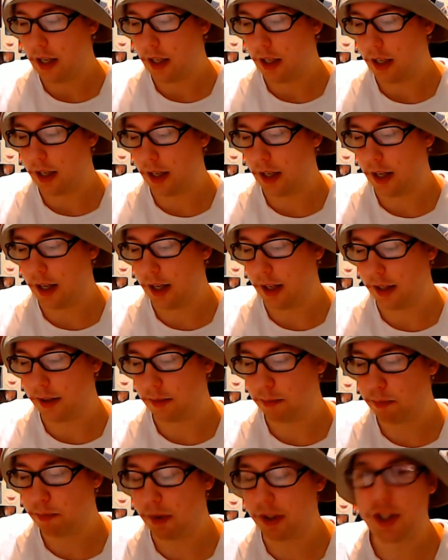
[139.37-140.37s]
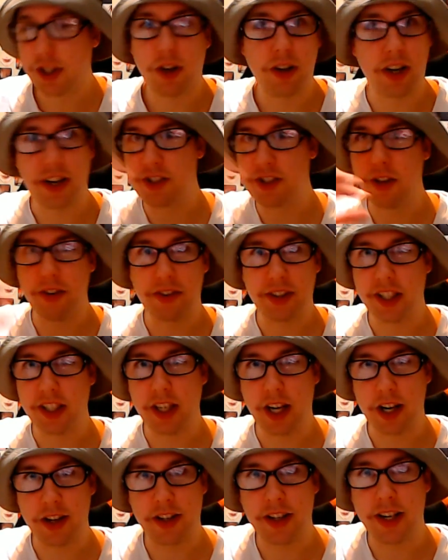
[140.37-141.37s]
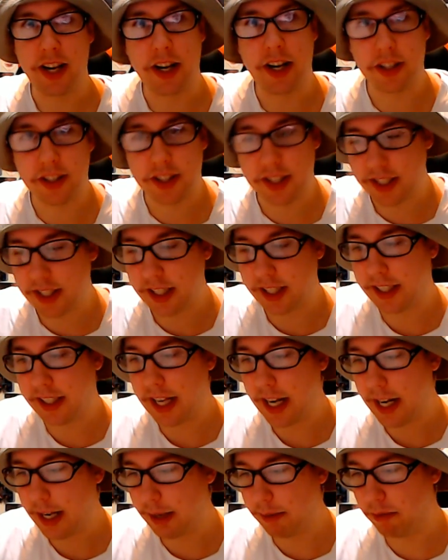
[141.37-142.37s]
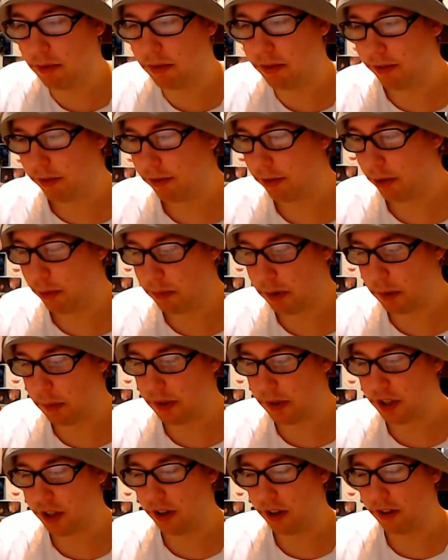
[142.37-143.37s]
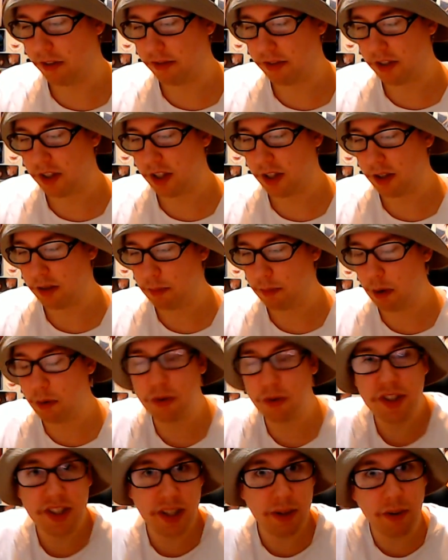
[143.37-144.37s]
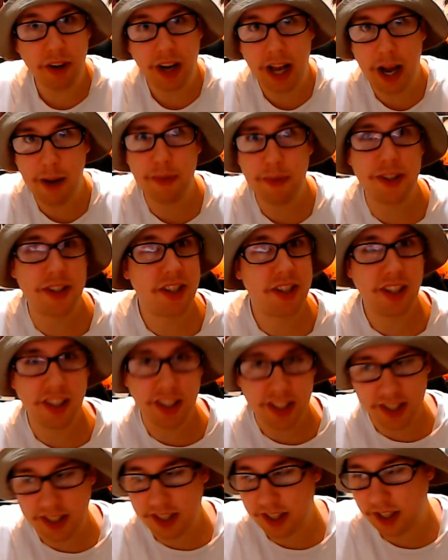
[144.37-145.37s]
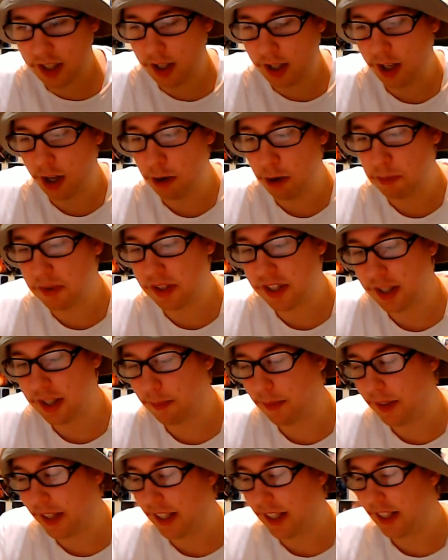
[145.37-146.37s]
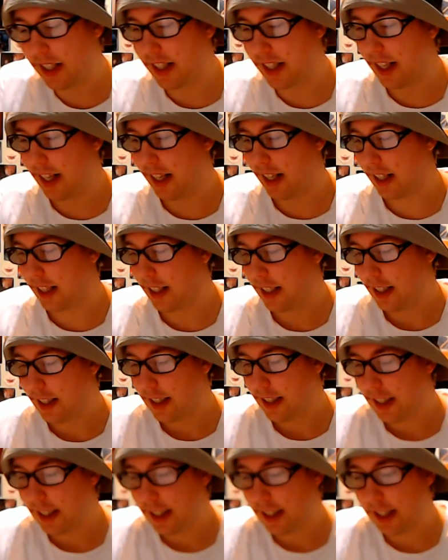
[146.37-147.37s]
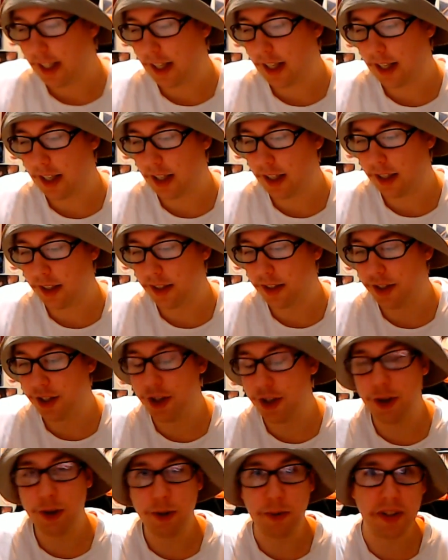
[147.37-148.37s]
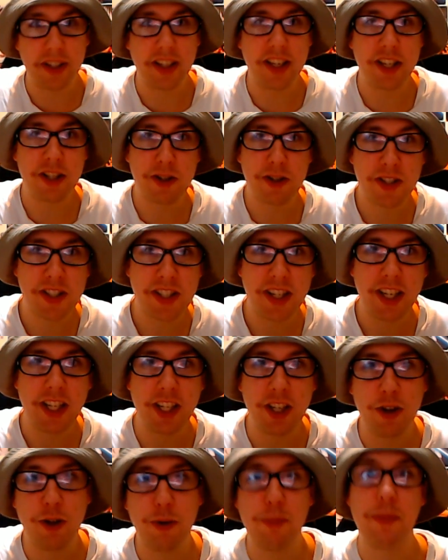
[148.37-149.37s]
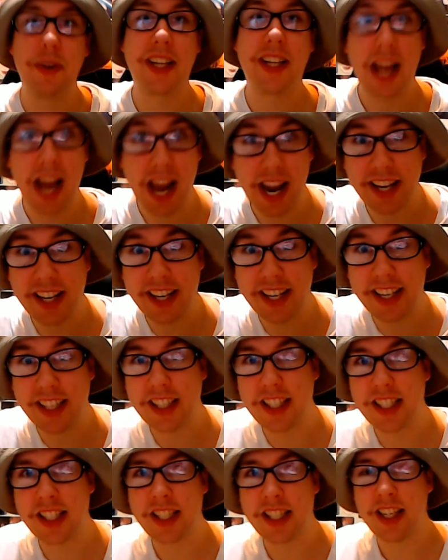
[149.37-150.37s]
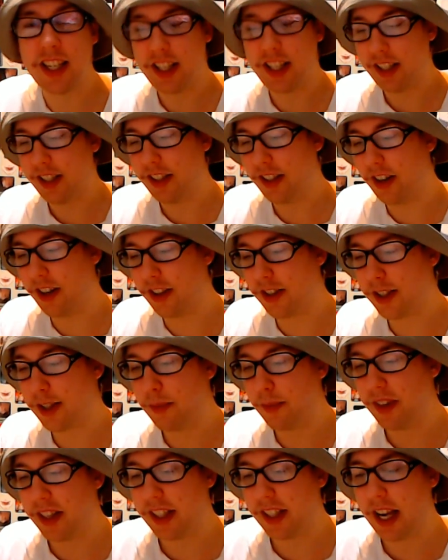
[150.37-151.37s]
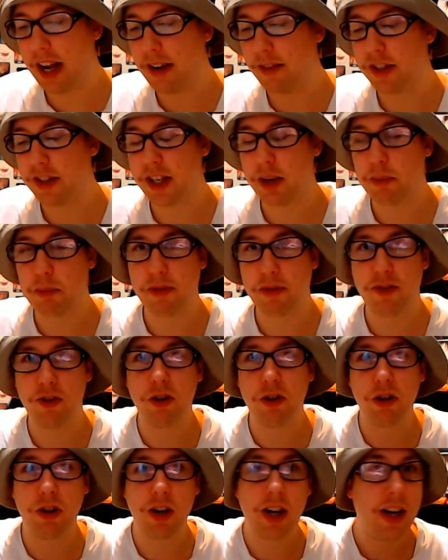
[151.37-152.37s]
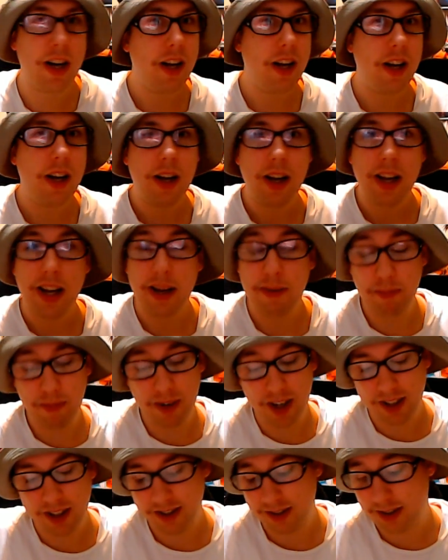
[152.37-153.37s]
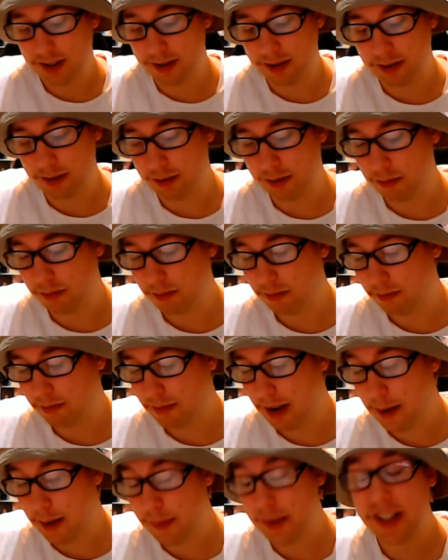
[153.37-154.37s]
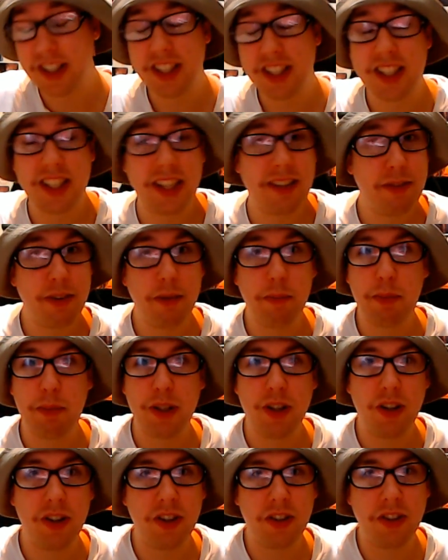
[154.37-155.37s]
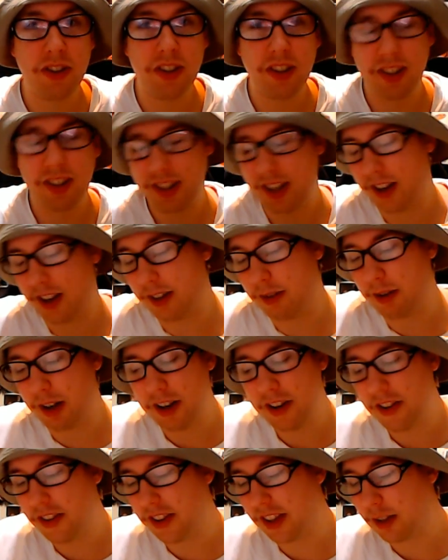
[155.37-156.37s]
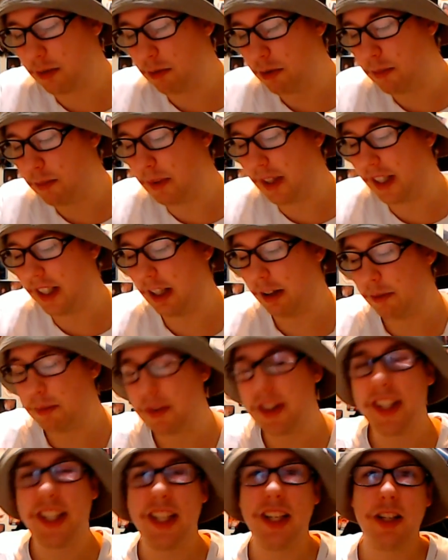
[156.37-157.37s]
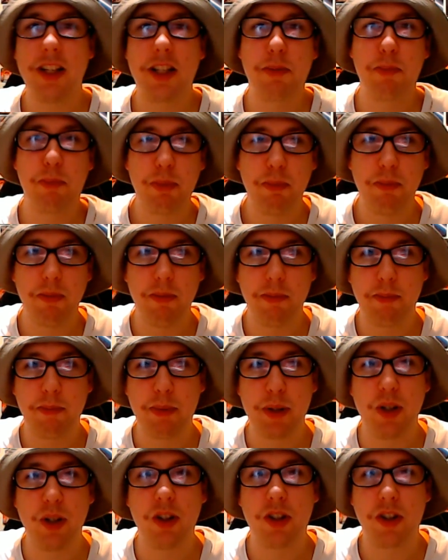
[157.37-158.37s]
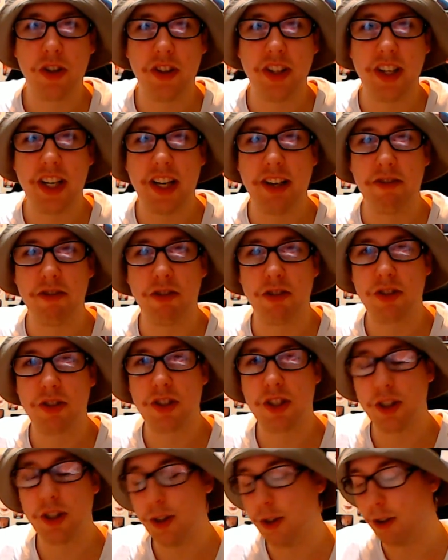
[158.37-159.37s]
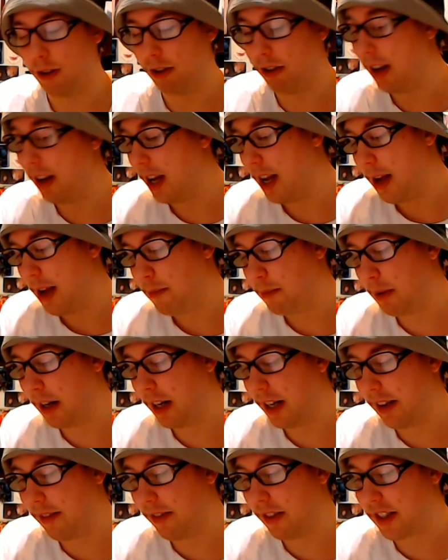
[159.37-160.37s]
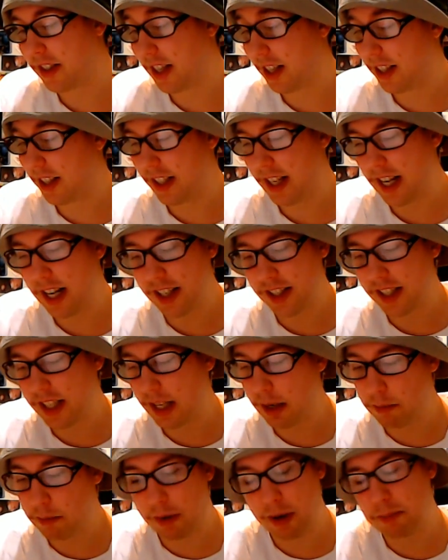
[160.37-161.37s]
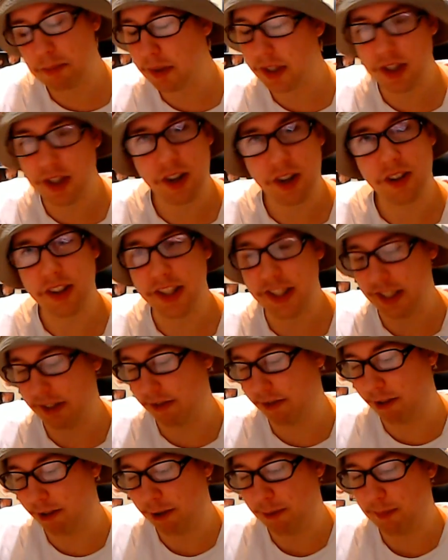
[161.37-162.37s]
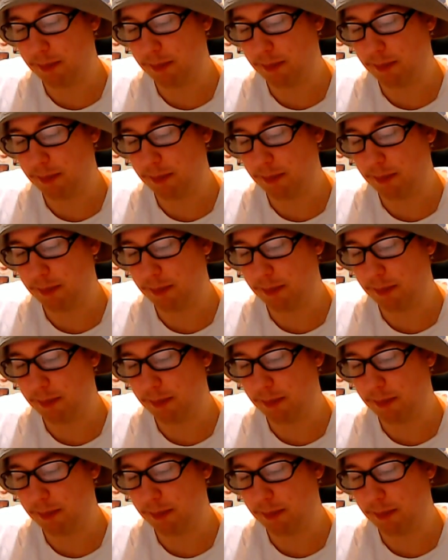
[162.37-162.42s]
But so that's not the unannounced game from Ubisoft. But we'll see what happens. I hope it's something new and interesting, new mechanics. You know, something they haven't done before. It might. Oh, maybe it's even Beyond Good. No, I don't think it would be. I'm thinking it's Beyond Good and Evil 2. But if it's unannounced, then it might be totally different.